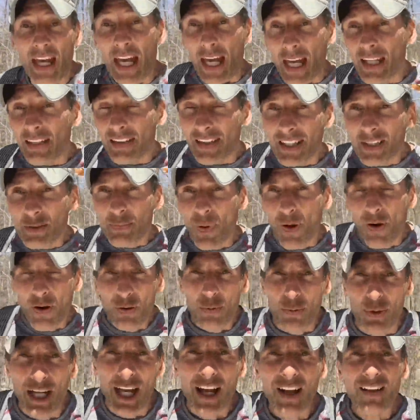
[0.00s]
and that's
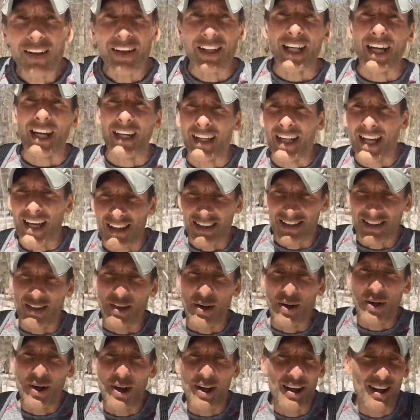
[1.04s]
part of reality, I guess.
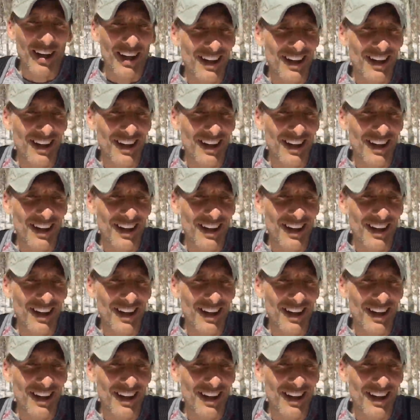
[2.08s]
So